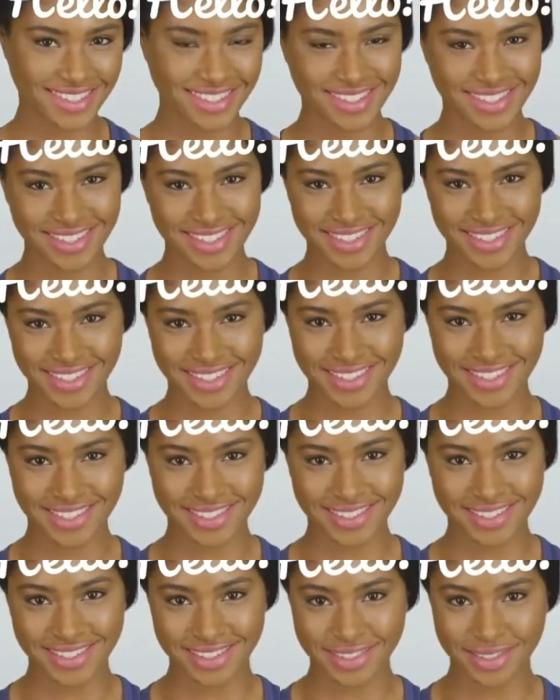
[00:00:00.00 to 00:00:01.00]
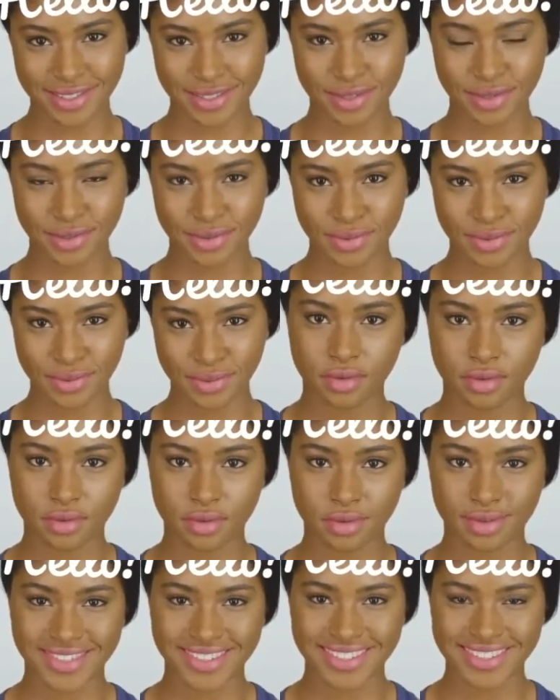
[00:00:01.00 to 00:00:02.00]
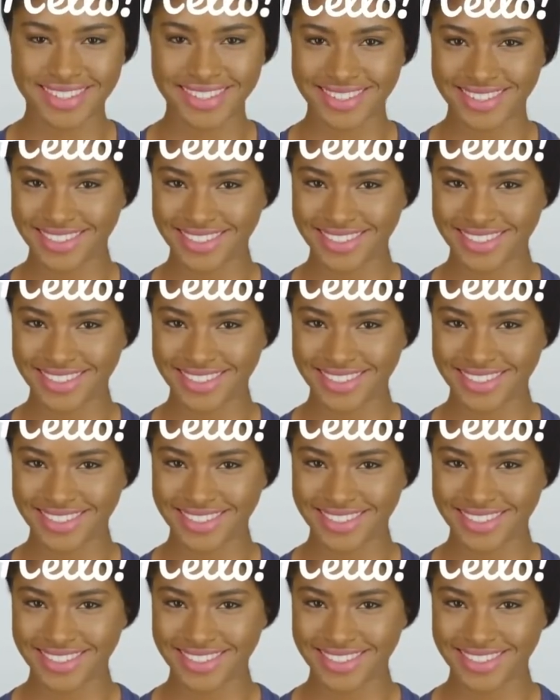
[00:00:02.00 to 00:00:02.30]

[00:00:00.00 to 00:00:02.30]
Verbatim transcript: So say image comp